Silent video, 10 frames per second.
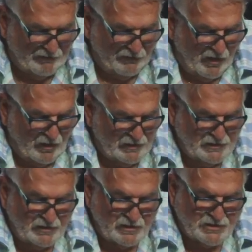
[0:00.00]
we fall
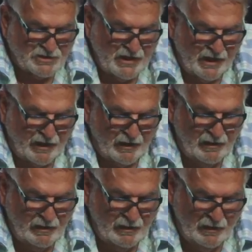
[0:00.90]
into the
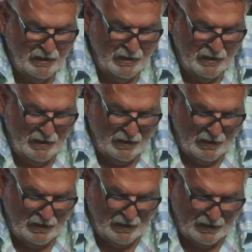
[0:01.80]
snare
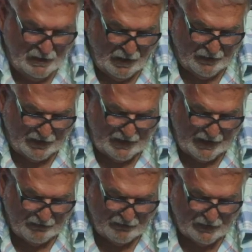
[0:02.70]
of the
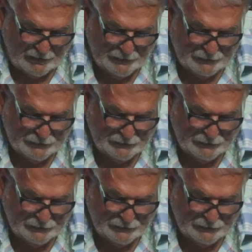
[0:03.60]
devil.